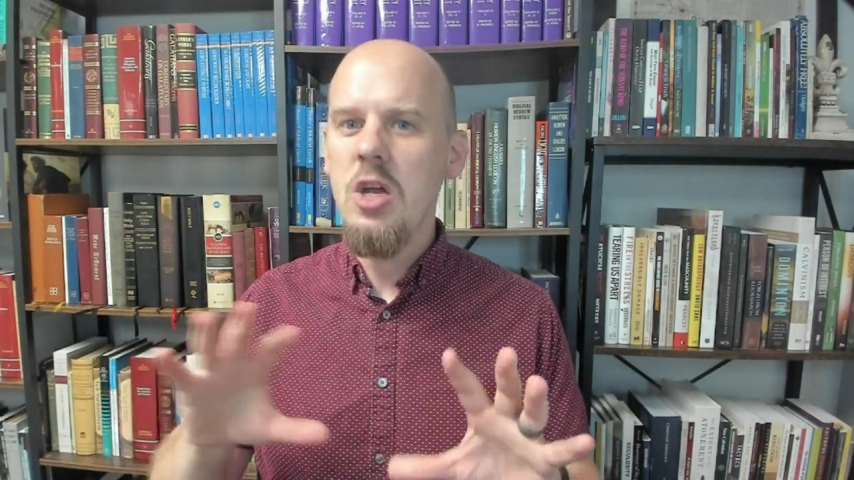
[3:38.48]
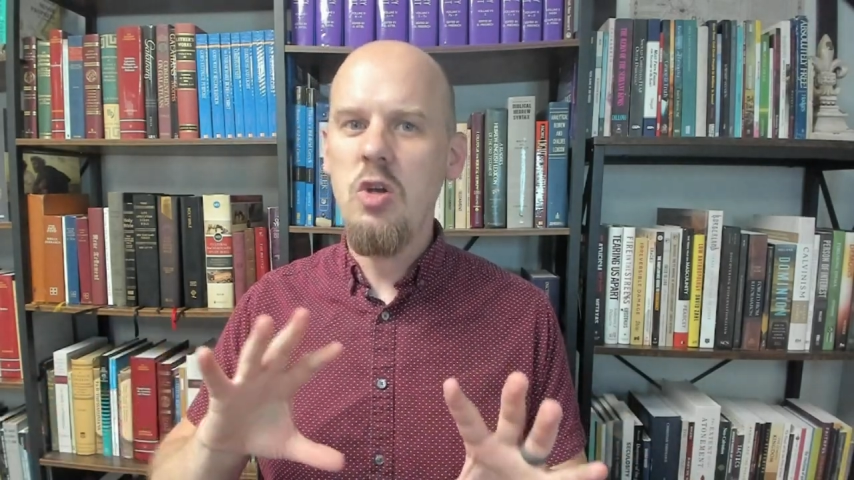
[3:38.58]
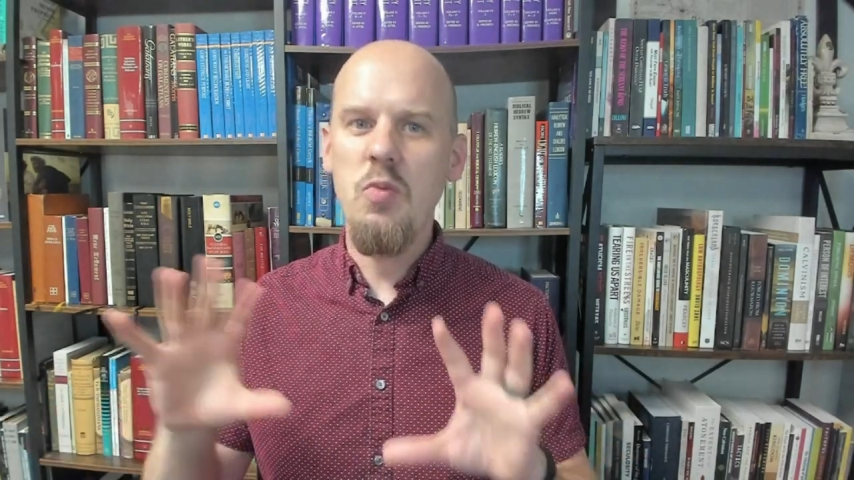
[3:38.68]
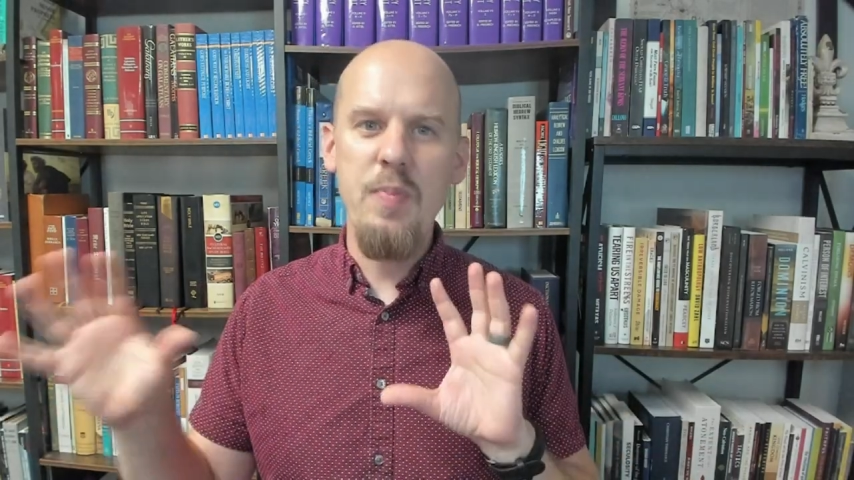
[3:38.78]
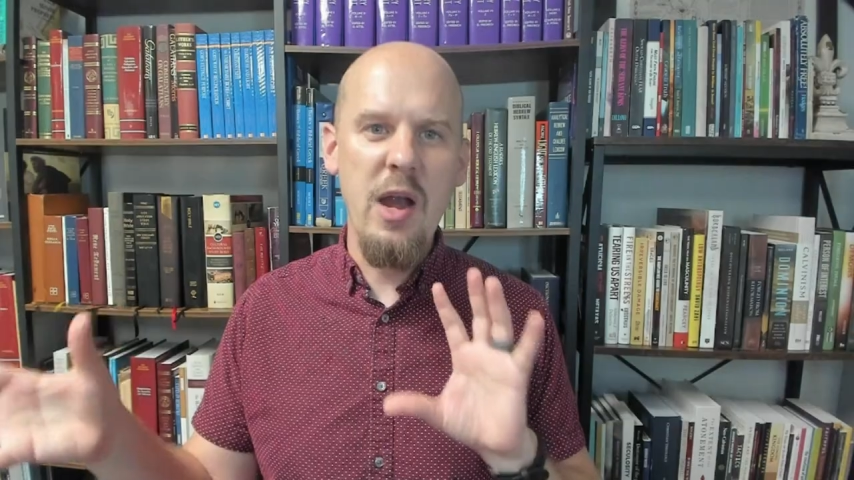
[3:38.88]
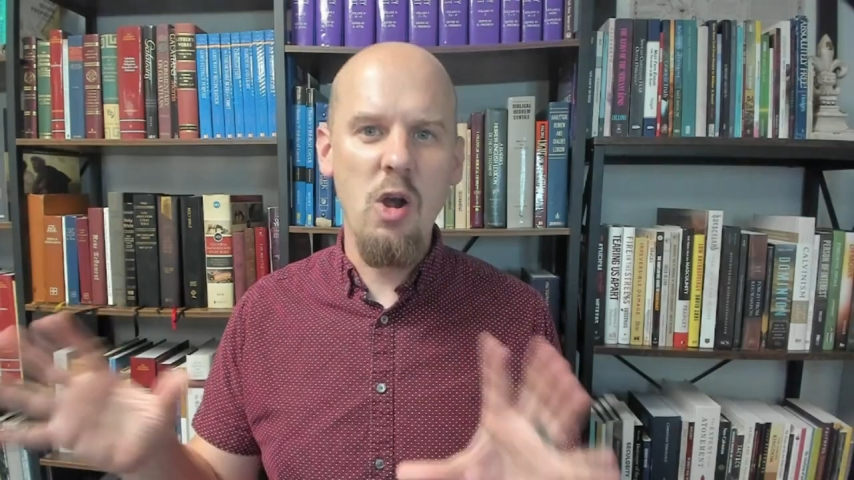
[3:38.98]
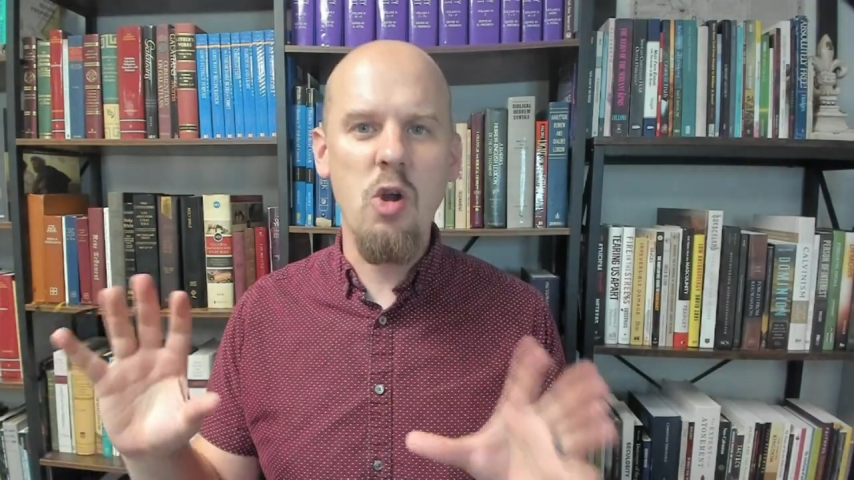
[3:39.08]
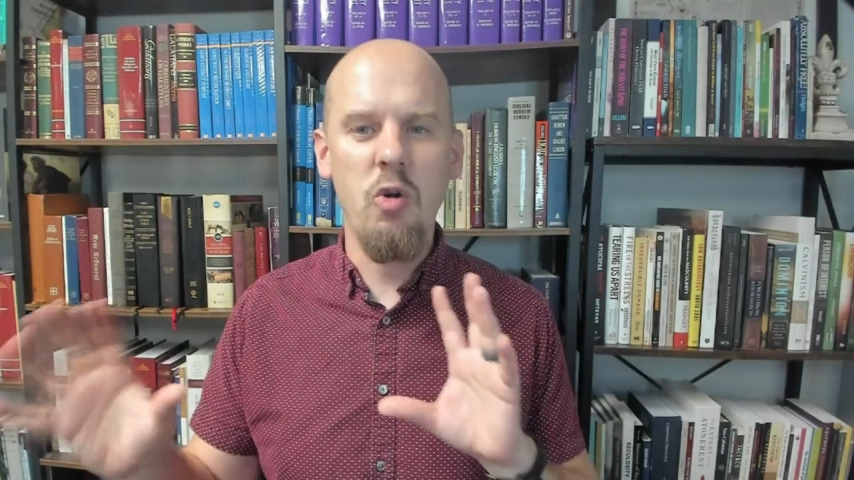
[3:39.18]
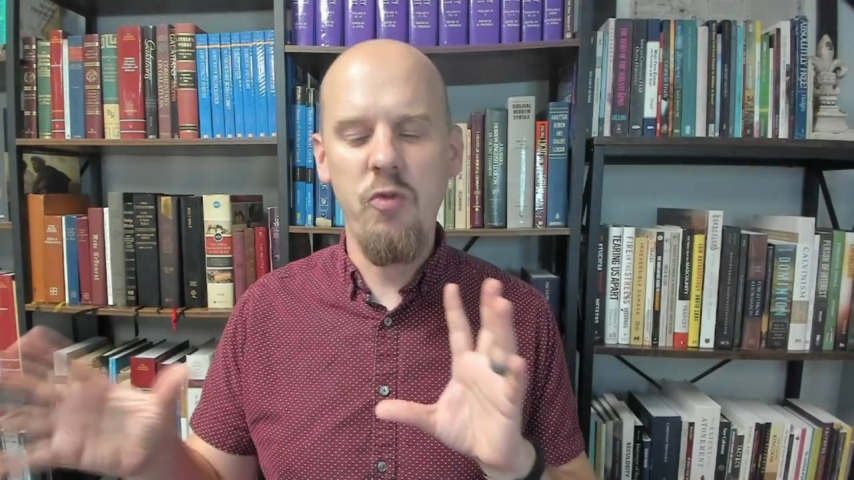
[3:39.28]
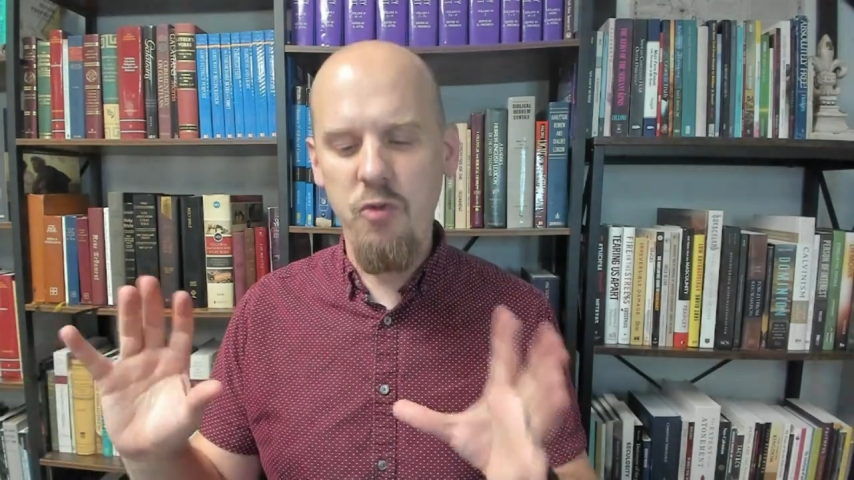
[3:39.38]

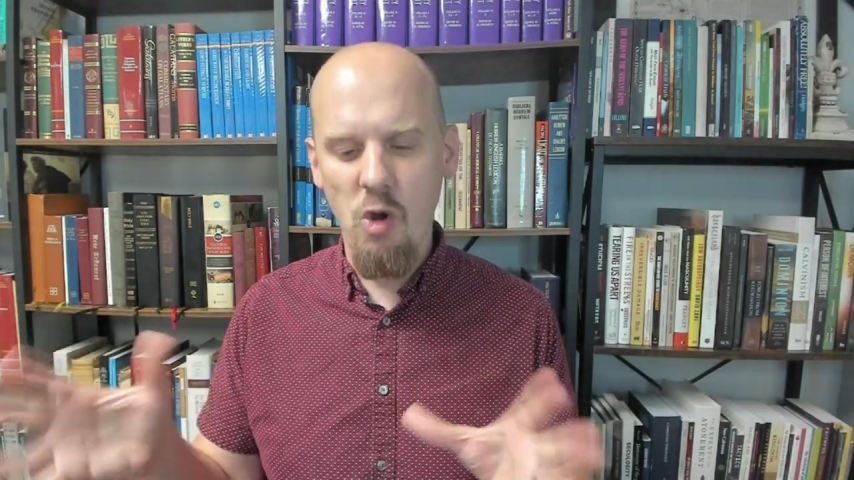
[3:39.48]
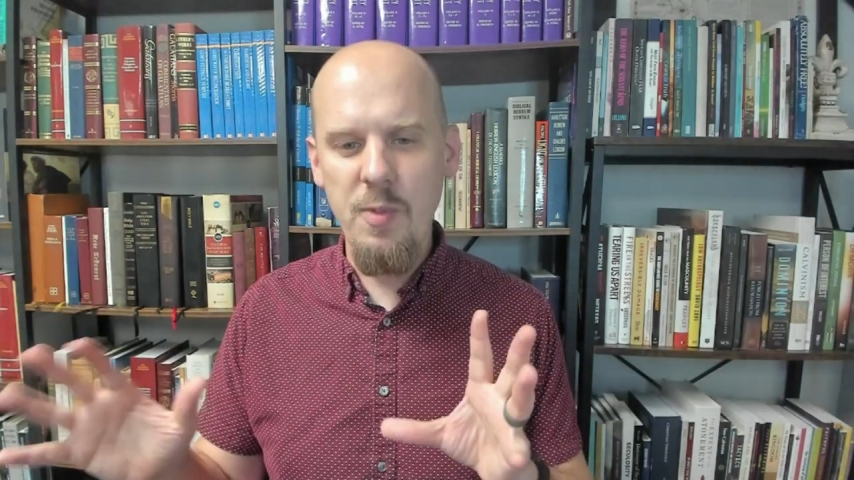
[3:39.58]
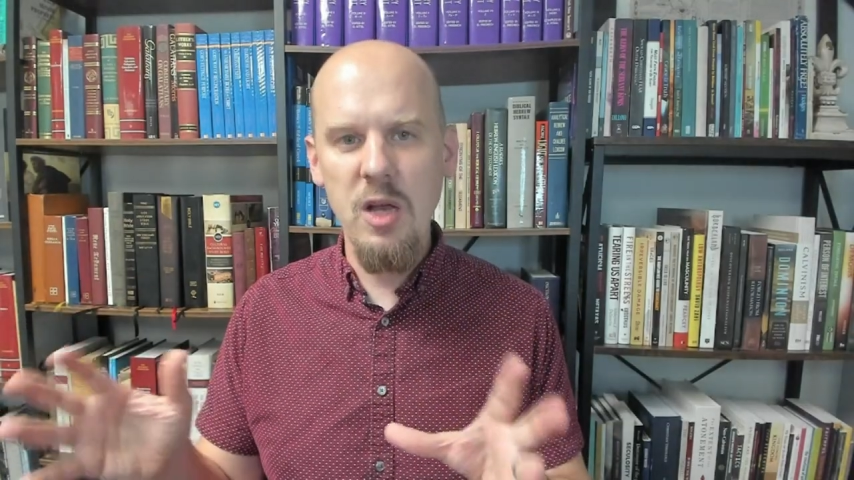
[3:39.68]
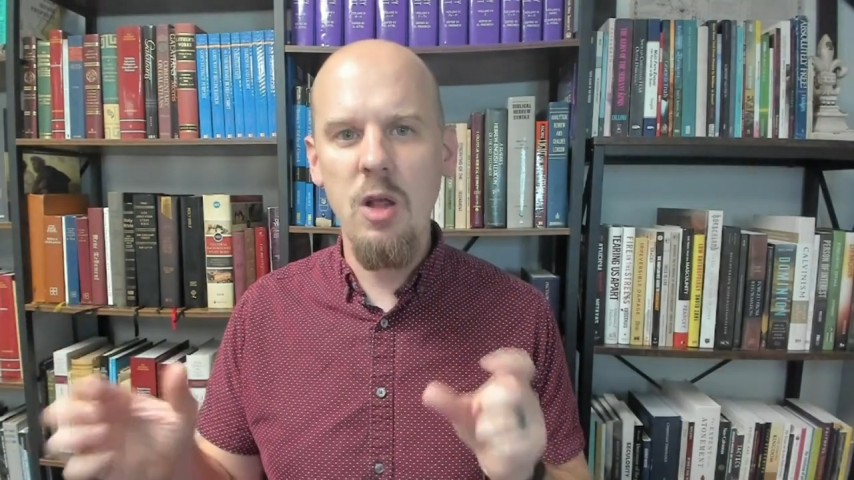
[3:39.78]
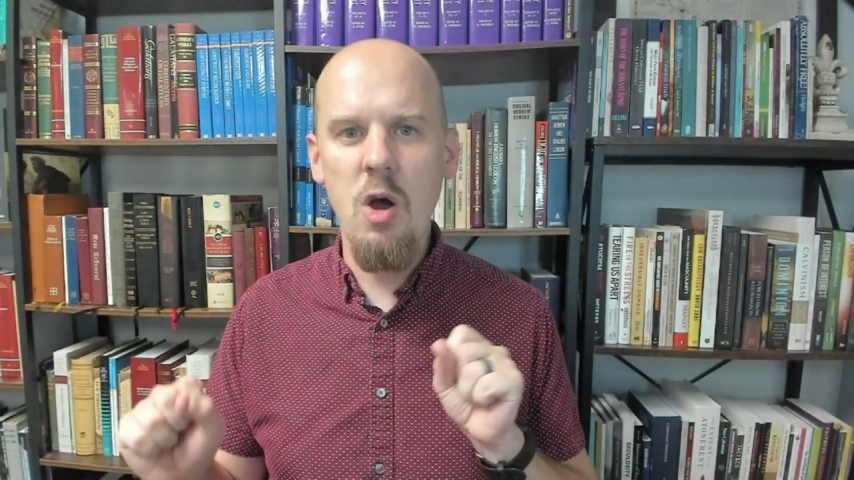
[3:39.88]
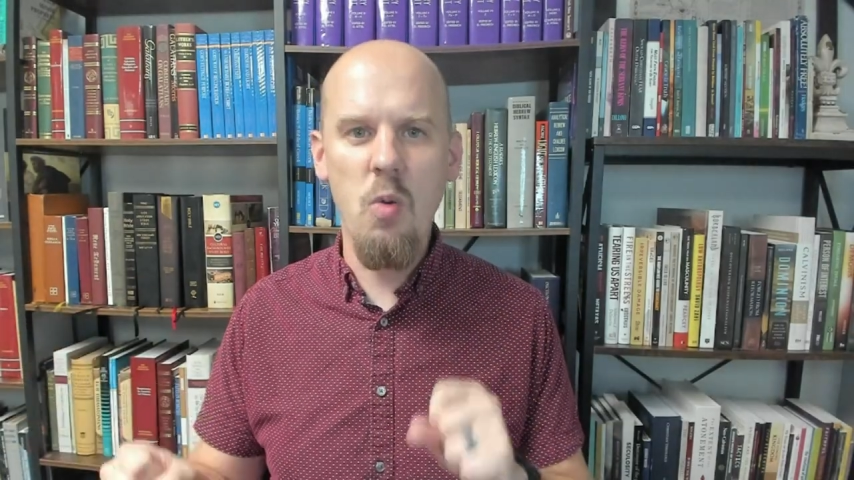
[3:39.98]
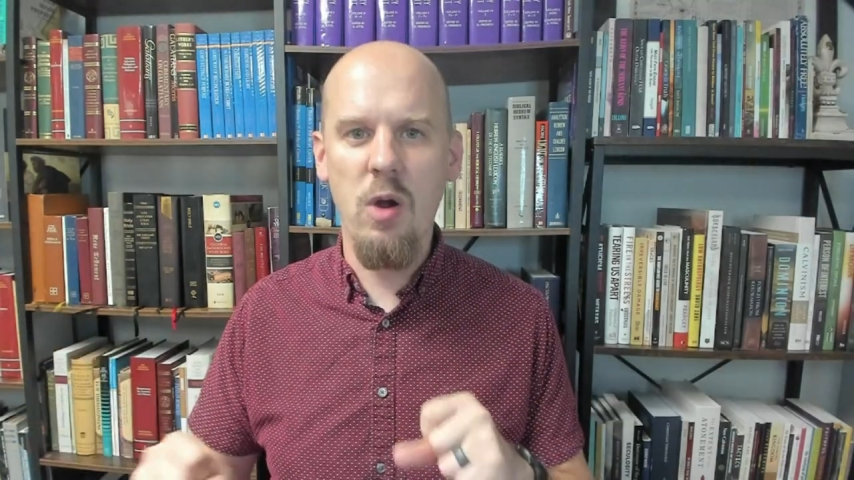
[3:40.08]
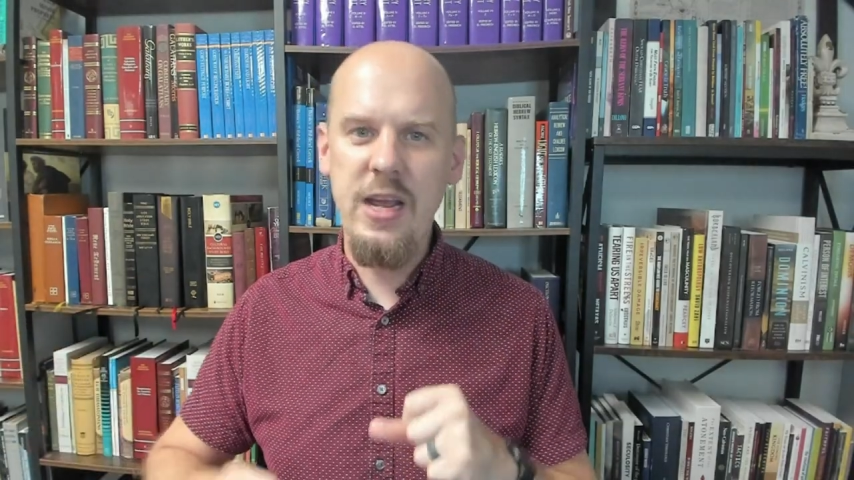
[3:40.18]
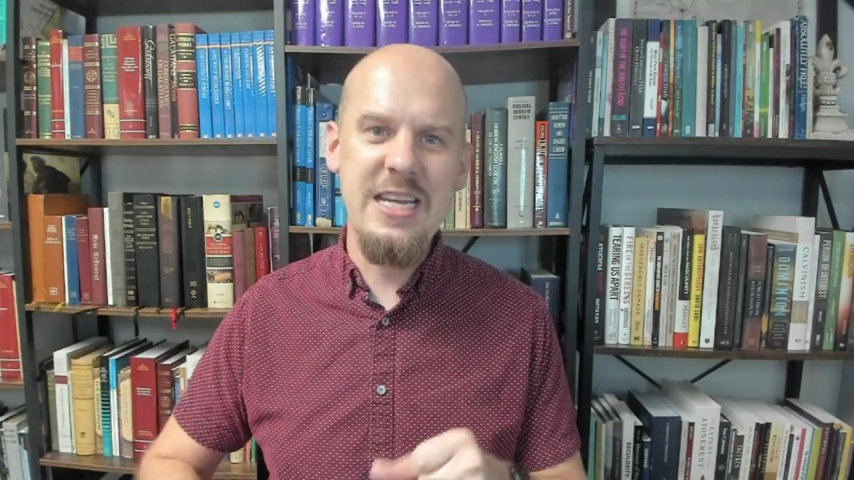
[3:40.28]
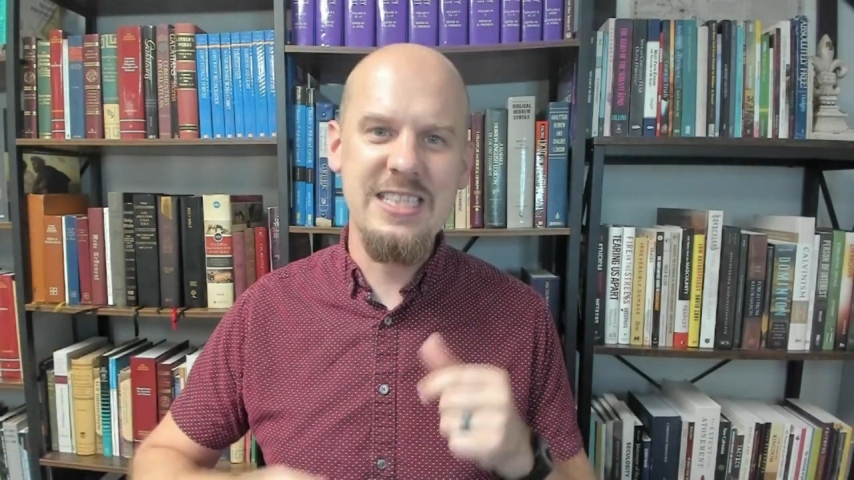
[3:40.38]
numerical formula
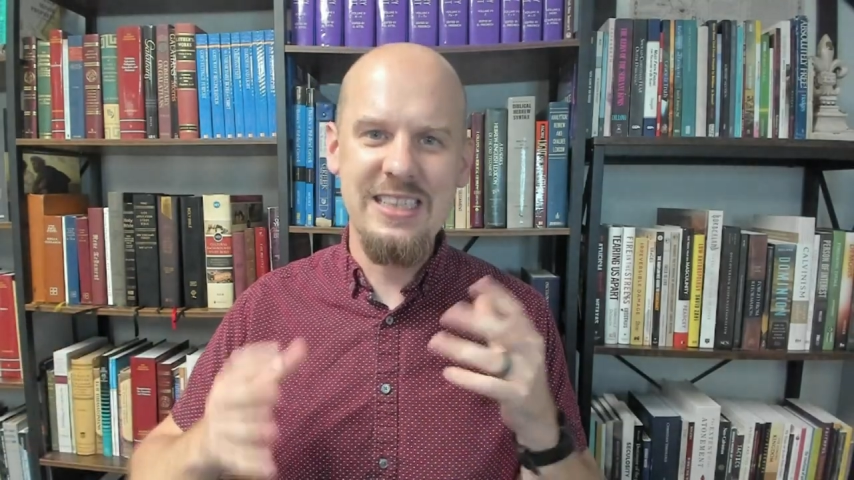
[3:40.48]
where each